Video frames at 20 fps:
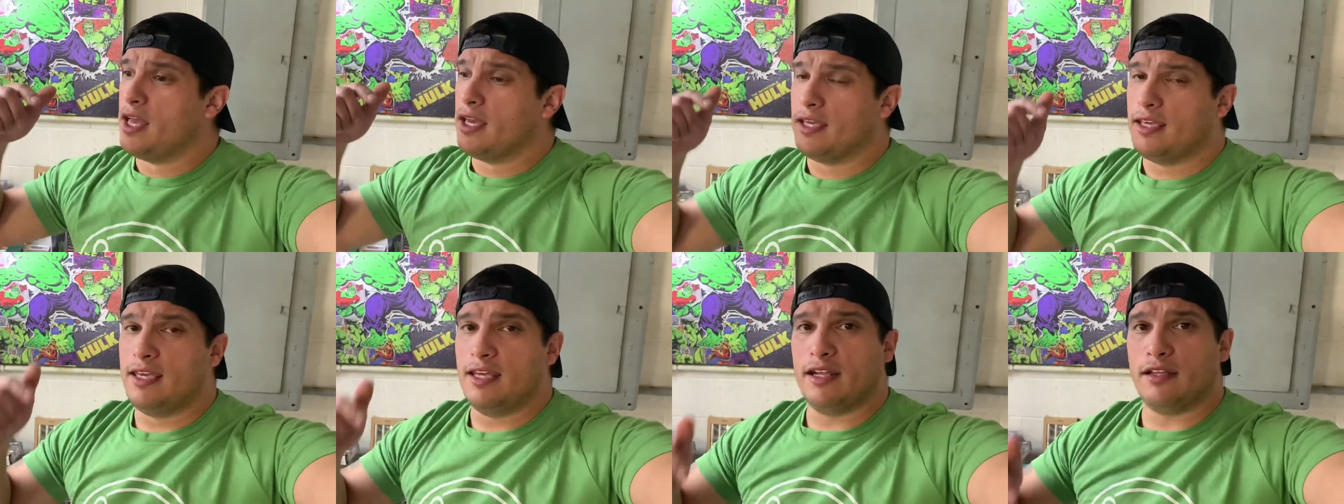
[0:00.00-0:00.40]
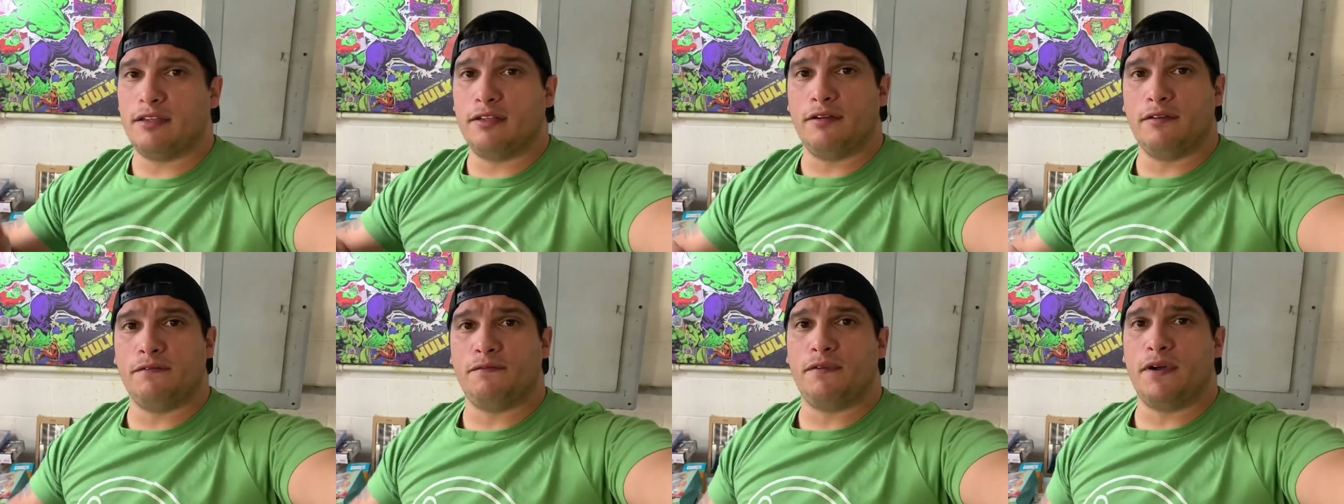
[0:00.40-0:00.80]
Get out
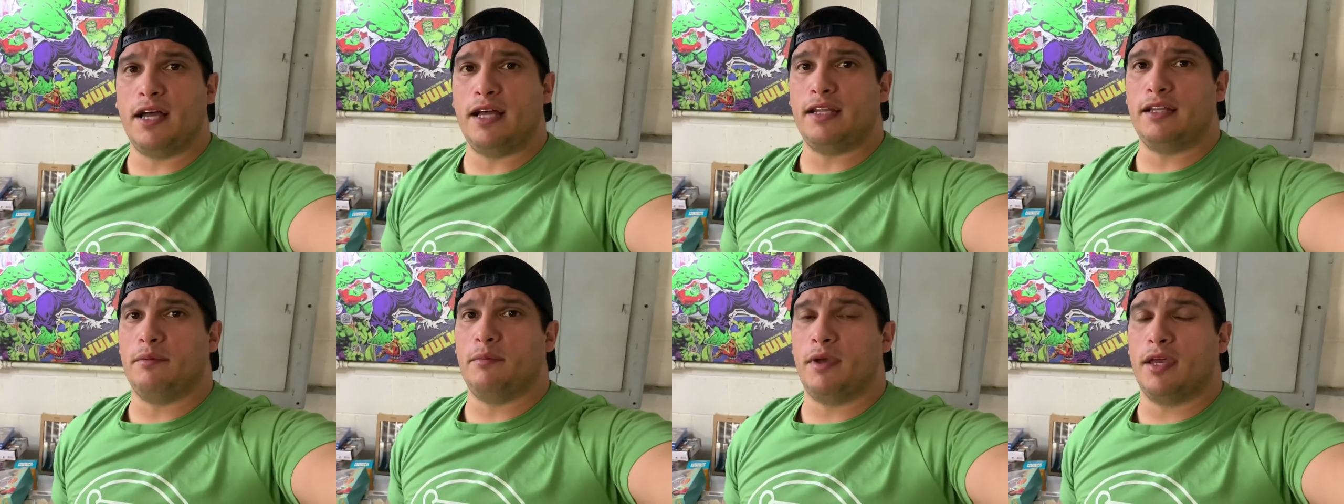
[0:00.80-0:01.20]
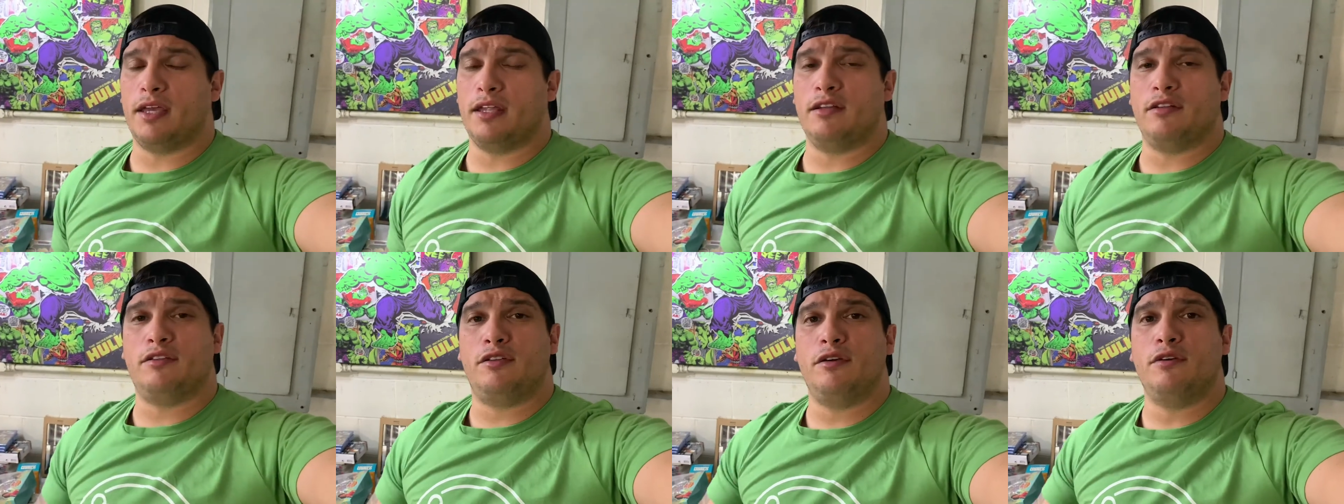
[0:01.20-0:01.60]
there and find it,
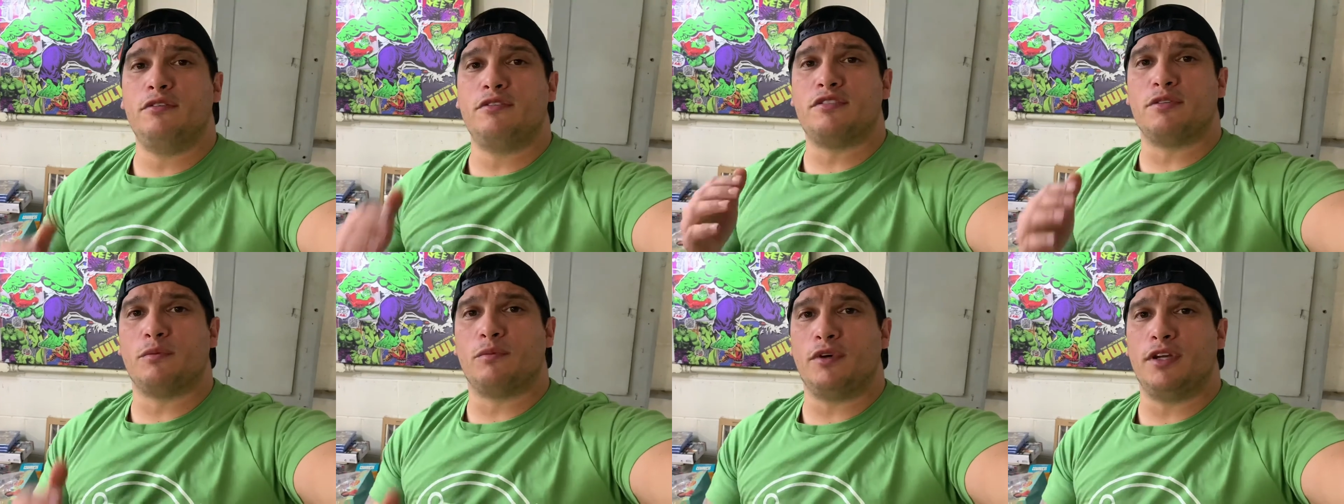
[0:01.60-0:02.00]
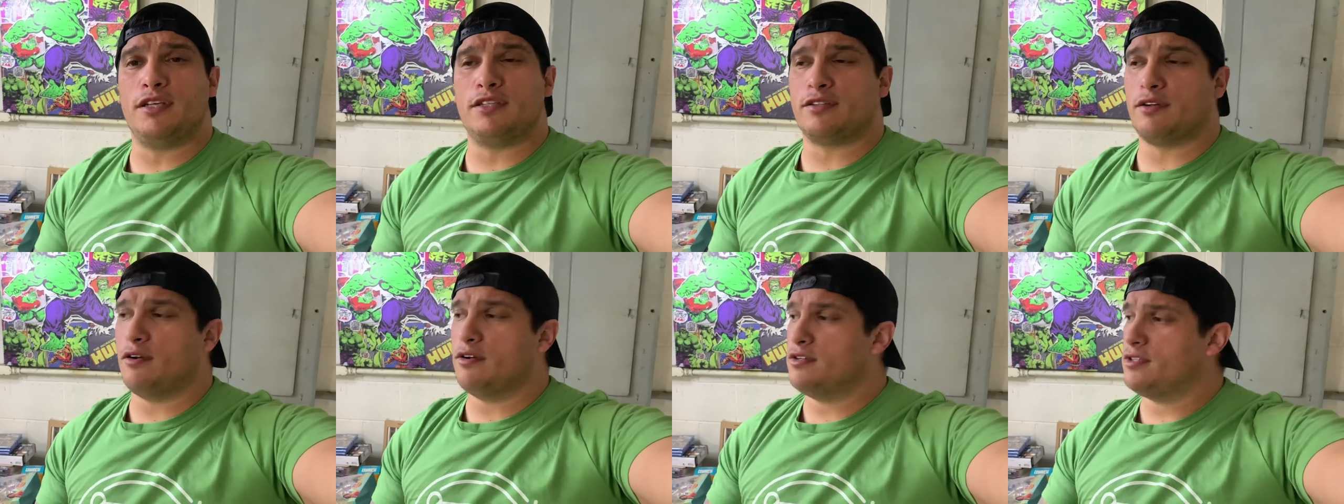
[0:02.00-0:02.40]
man. Do some
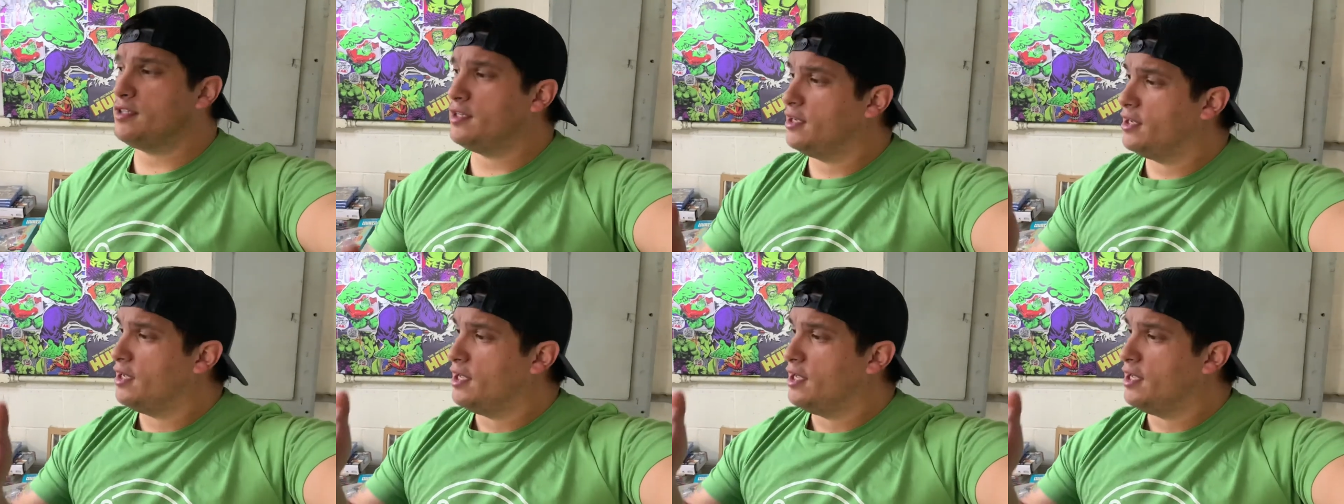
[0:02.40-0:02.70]
research.